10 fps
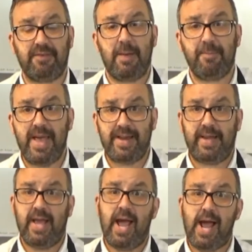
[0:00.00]
a pen
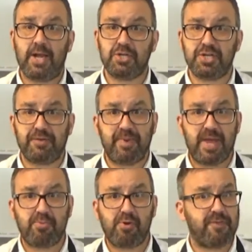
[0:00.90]
and a sheet of
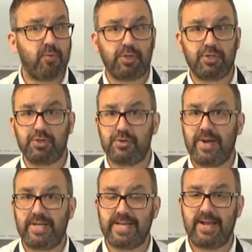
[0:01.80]
paper if you want to
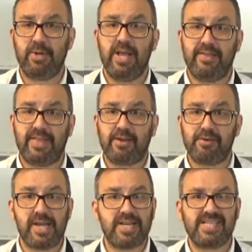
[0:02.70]
write down the
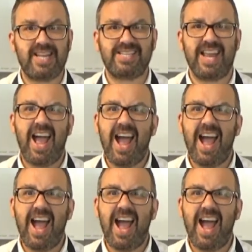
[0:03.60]
ingredients list,